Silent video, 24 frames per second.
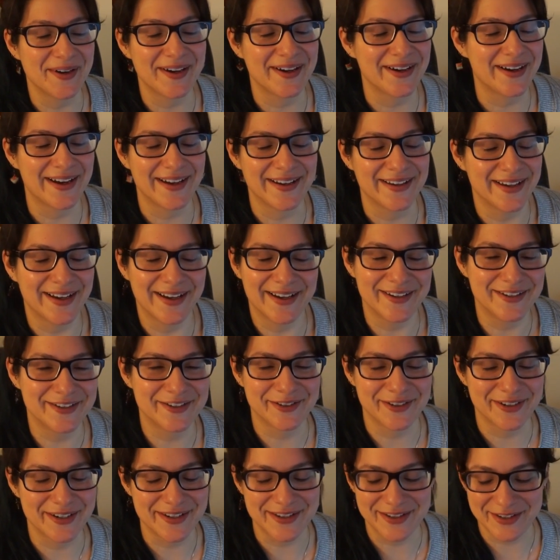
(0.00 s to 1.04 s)
I, I
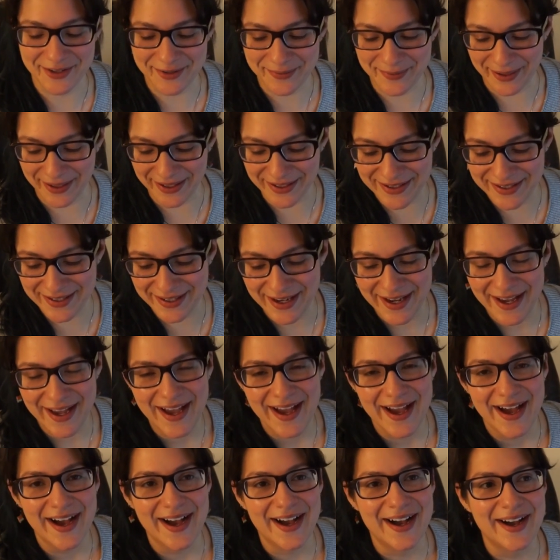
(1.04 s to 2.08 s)
enjoyed it so much.
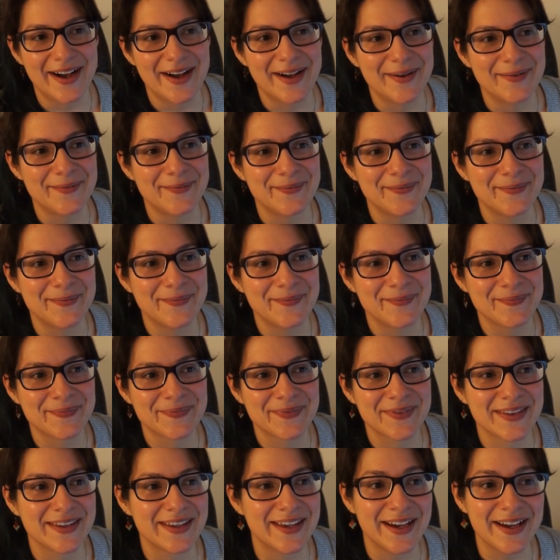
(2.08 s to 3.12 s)
Um,
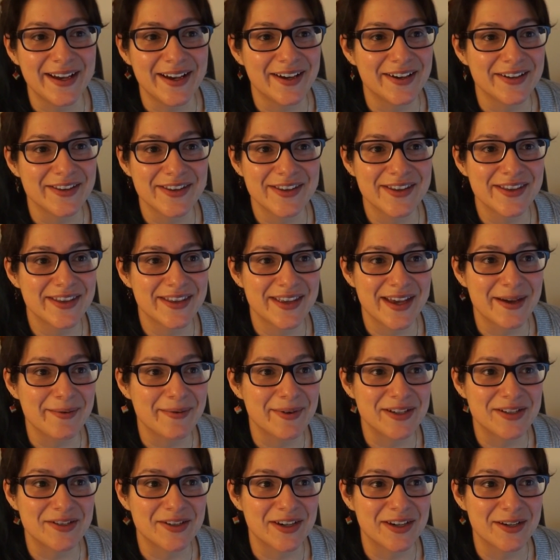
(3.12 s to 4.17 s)
yeah, other than that, my
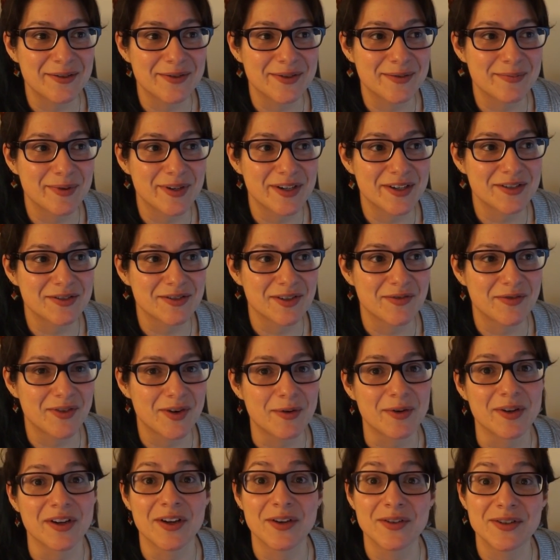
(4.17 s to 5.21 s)
training was pretty
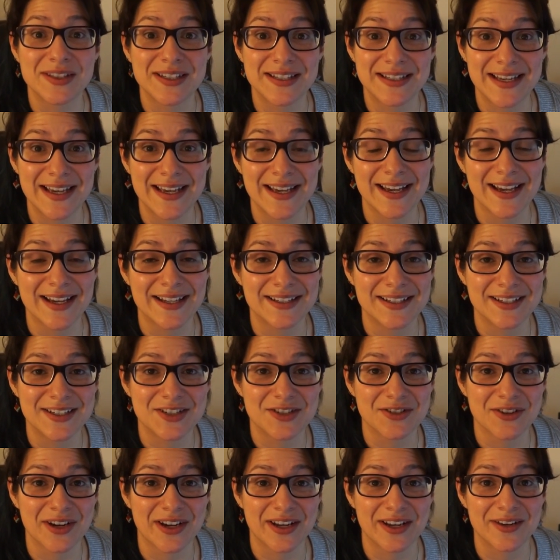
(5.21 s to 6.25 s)
straightforward. Oh, today I did
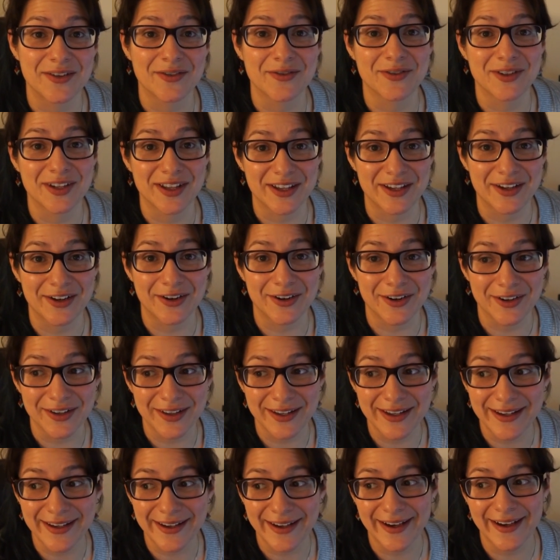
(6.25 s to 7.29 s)
train really
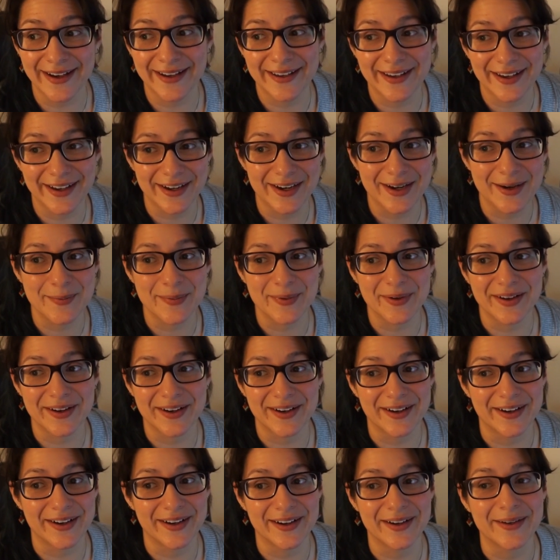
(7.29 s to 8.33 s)
early. I got up
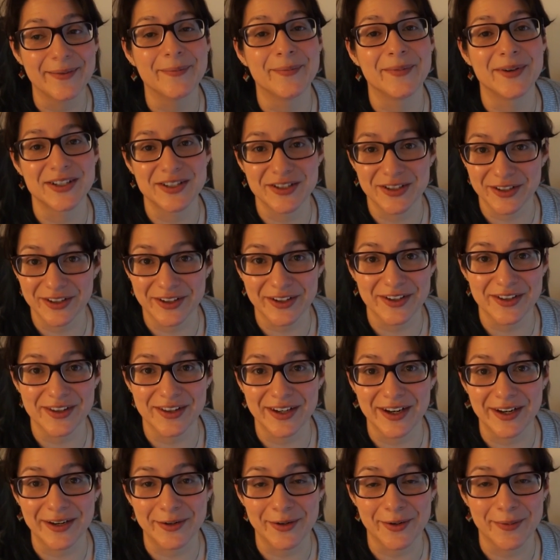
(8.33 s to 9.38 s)
uh, much earlier than
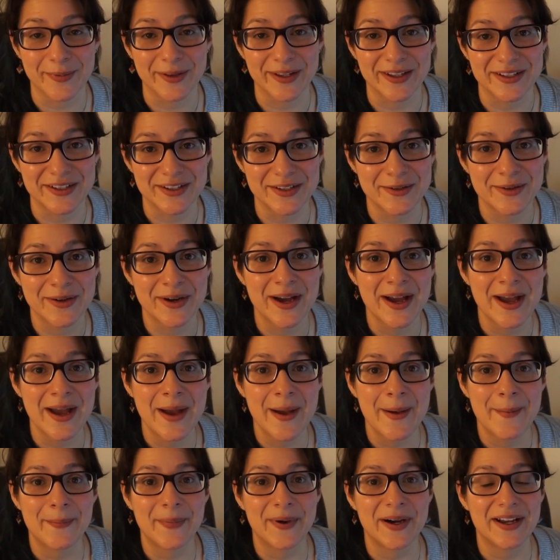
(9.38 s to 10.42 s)
I normally do,
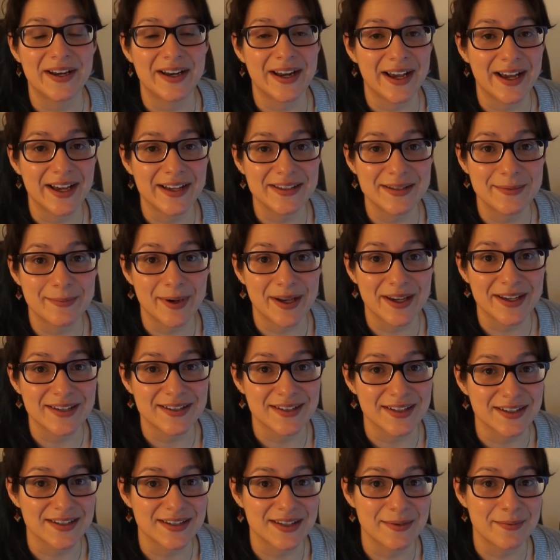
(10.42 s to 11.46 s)
but I had to bike
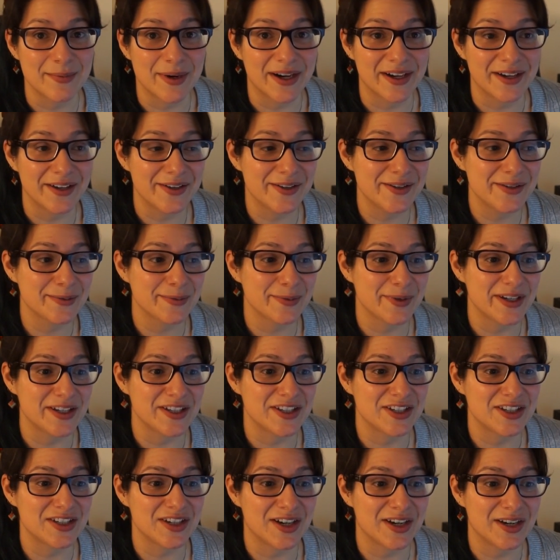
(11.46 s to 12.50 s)
60 miles,
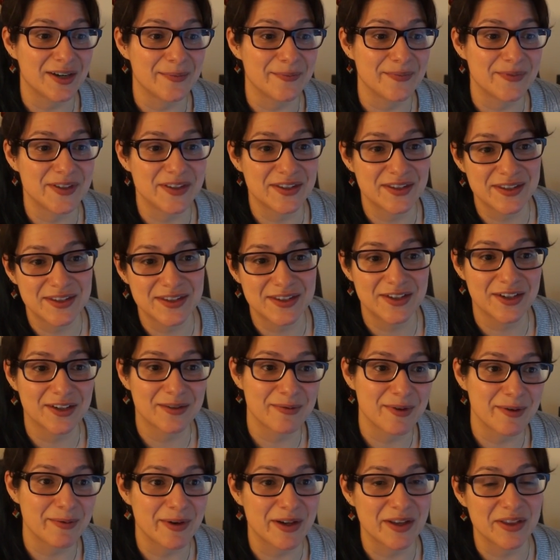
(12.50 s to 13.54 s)
which um, took
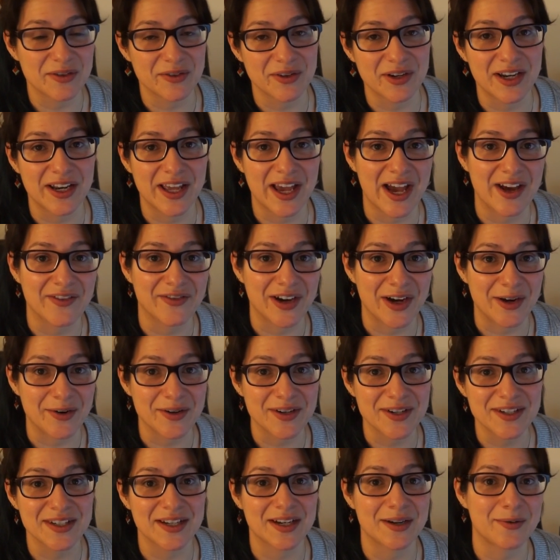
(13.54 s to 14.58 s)
me about three and a half
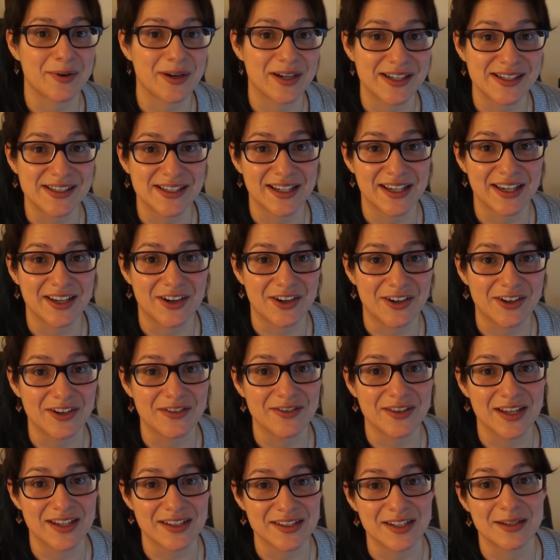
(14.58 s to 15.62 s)
hours. And I wanted to get all of
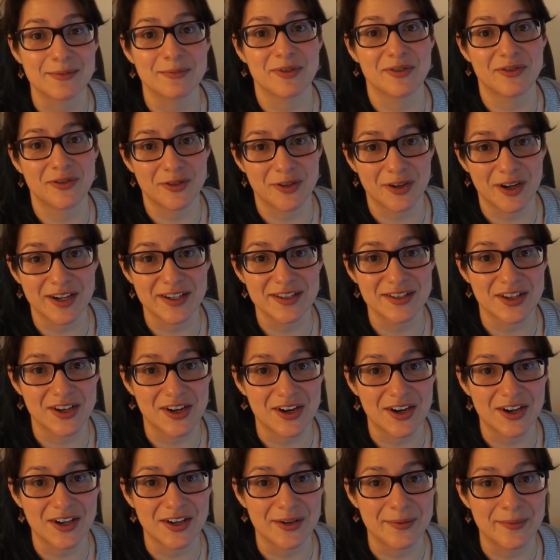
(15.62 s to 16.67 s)
that done before I saw
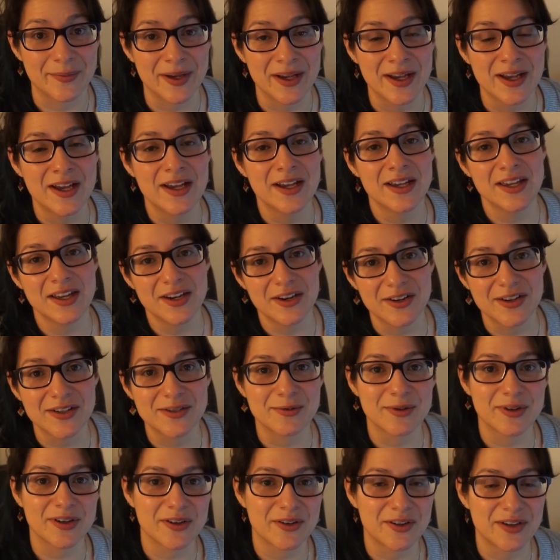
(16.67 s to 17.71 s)
Autumn, you know, because
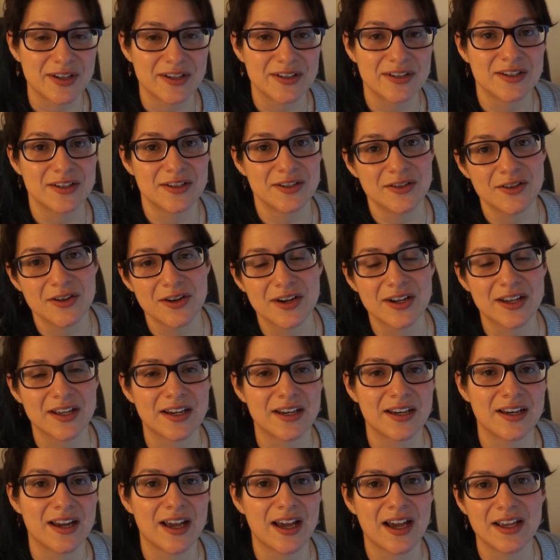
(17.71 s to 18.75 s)
we were going into New York
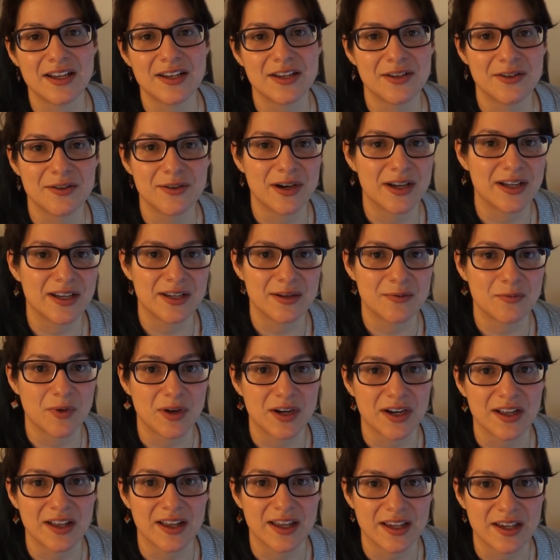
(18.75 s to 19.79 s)
and I knew I didn't
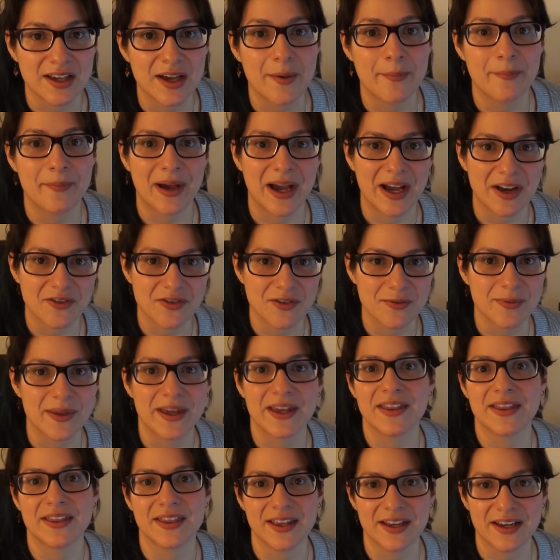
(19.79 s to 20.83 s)
want to like come back from
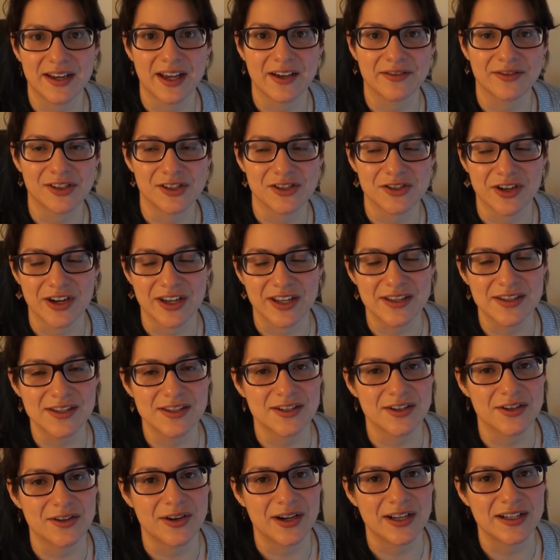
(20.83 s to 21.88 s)
that and then have to train.
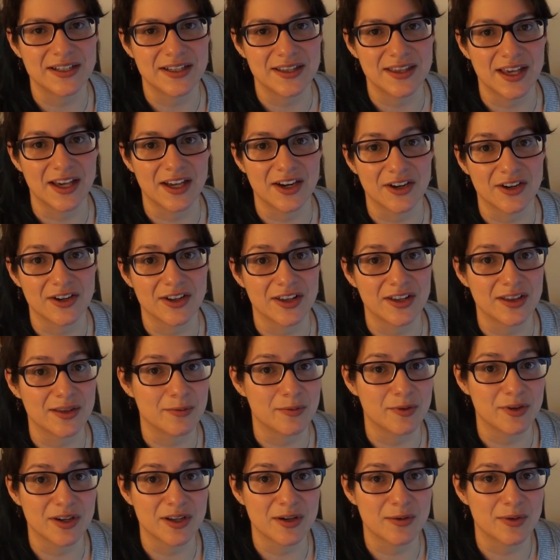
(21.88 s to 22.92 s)
So I did that early in the
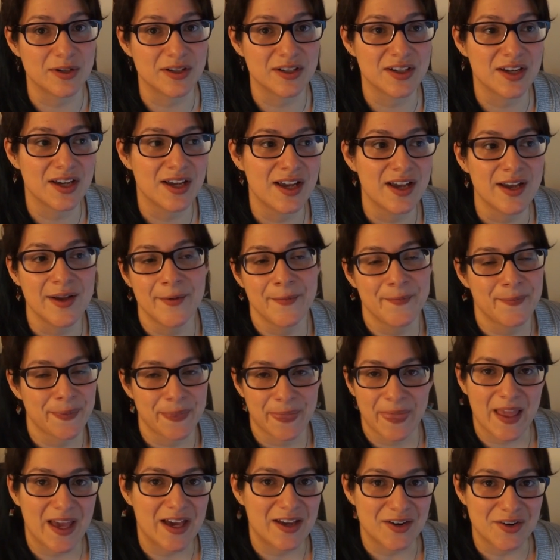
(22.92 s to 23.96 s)
morning, which
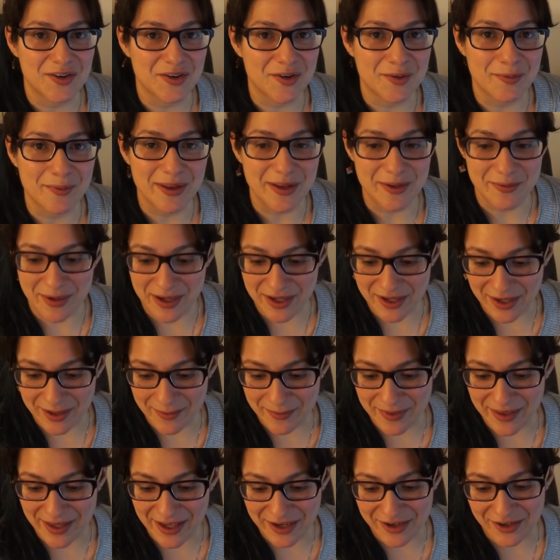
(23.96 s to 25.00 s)
I don't normally wake
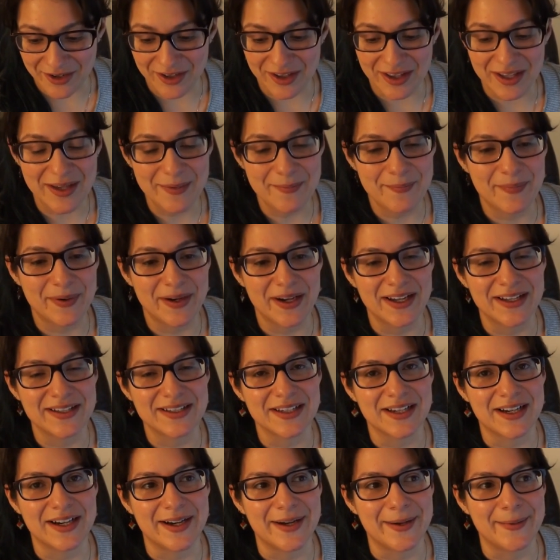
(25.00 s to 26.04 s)
up that early, but.
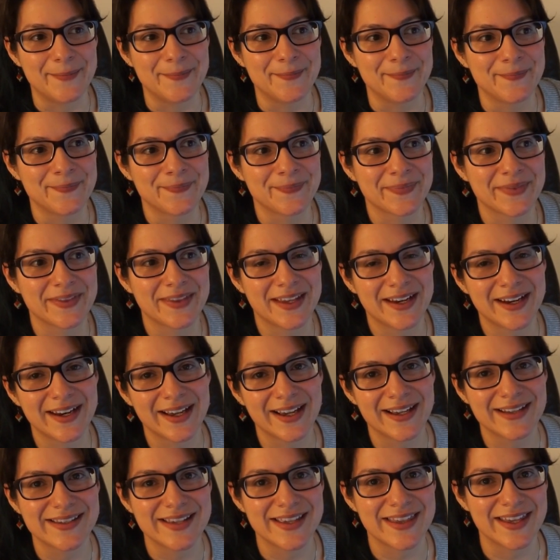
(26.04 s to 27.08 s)
Um, then I
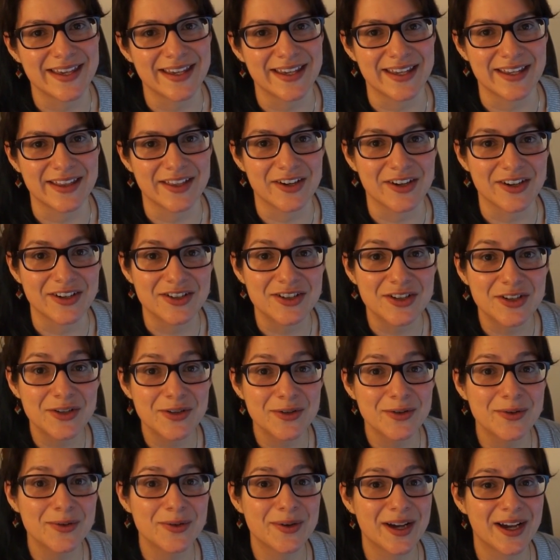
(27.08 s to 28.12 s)
got to thinking there are
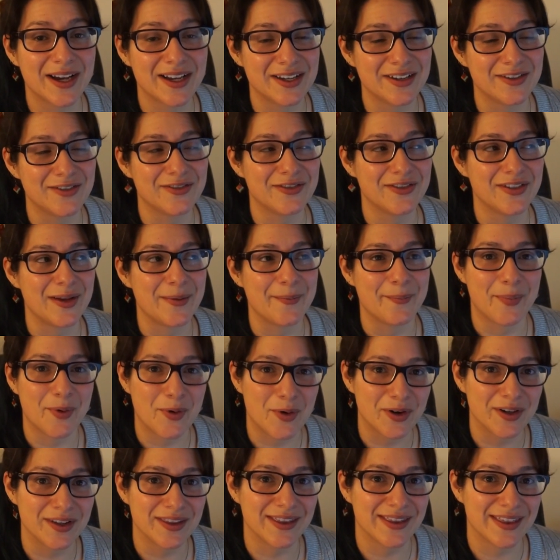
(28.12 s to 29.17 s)
two kind of
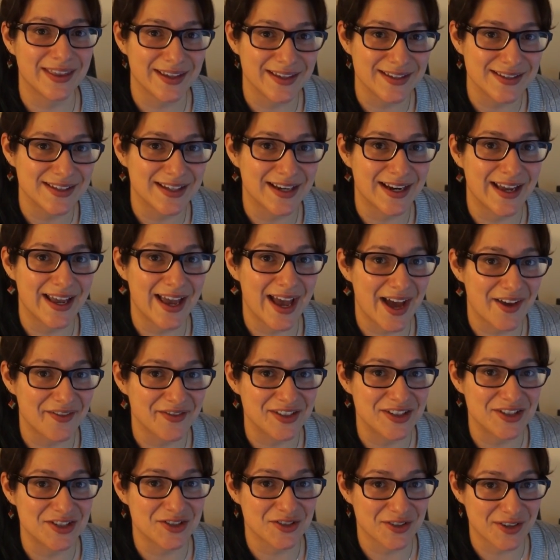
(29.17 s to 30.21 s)
important things that I
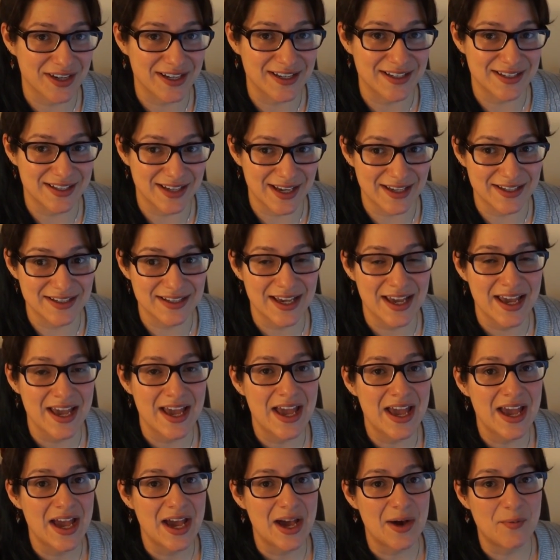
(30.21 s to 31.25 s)
haven't trained yet.
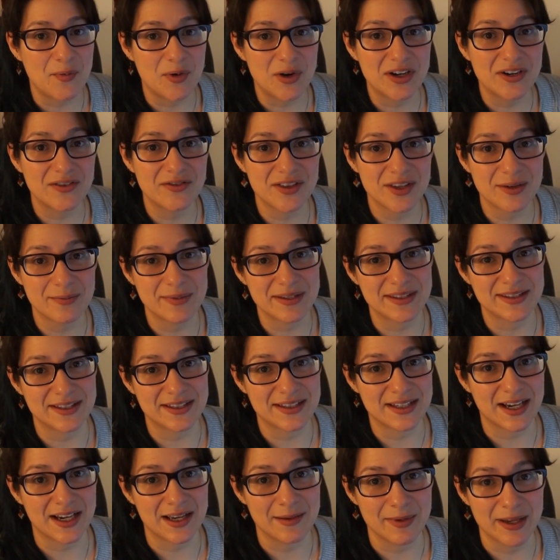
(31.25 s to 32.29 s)
And one of them is the
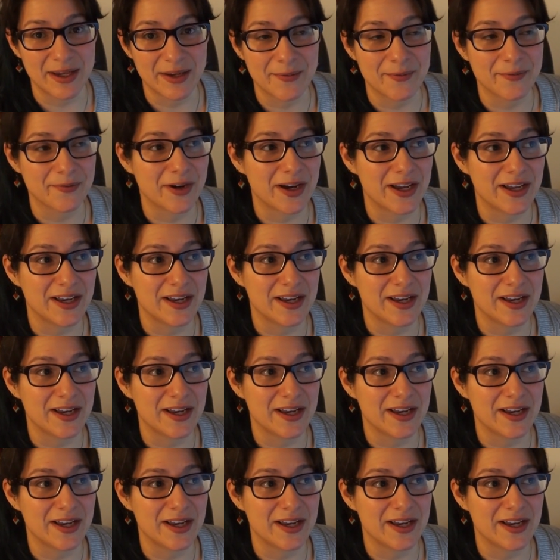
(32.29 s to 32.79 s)
timing, right?